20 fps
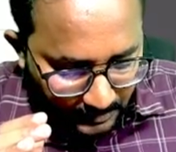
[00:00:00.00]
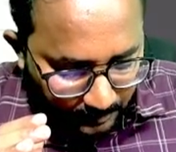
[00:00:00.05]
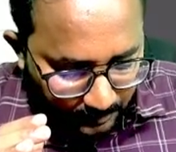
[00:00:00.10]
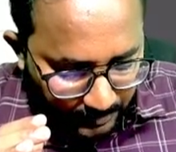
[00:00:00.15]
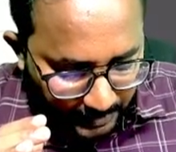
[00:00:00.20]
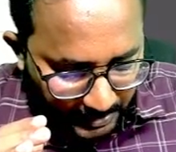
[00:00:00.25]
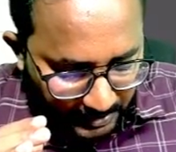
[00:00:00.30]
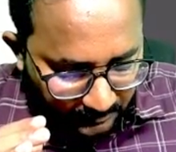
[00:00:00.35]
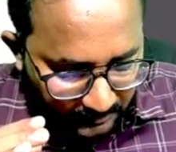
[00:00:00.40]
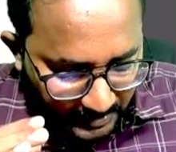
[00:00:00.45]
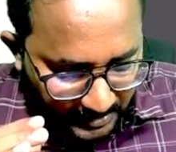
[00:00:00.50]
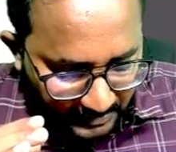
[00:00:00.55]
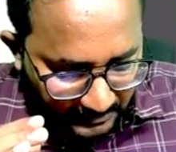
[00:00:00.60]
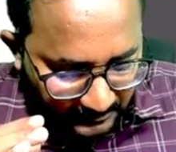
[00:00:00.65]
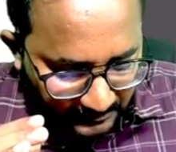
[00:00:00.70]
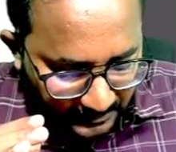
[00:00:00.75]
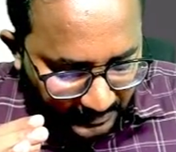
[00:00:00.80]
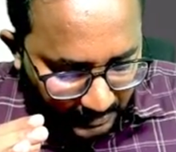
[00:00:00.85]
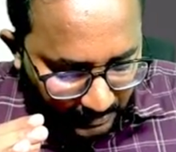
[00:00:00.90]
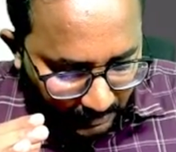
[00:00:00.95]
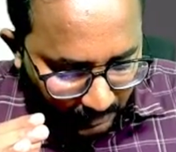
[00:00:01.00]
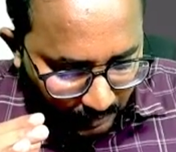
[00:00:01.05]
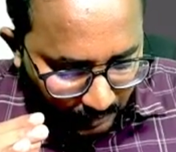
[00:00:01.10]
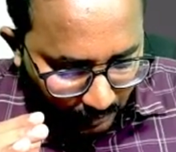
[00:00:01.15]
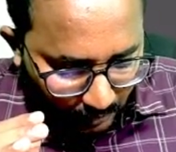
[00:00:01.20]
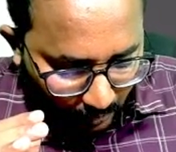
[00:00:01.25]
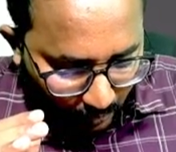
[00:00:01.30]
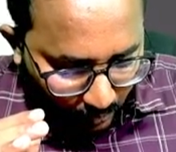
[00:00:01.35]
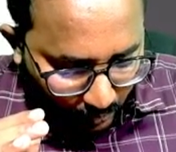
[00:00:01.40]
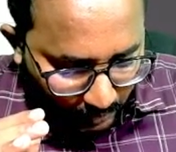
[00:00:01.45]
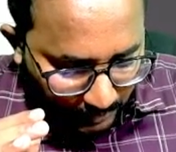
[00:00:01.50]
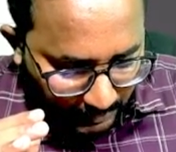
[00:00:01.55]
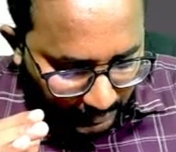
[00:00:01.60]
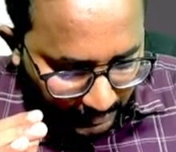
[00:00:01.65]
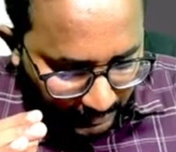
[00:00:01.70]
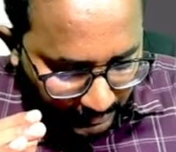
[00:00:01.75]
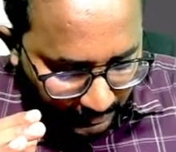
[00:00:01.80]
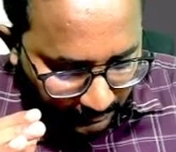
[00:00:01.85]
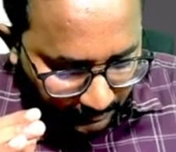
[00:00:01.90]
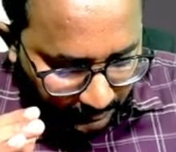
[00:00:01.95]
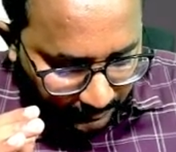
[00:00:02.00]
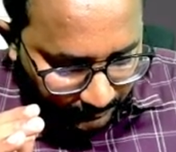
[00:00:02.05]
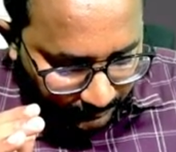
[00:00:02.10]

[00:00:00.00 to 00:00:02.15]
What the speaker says: Previous year, total.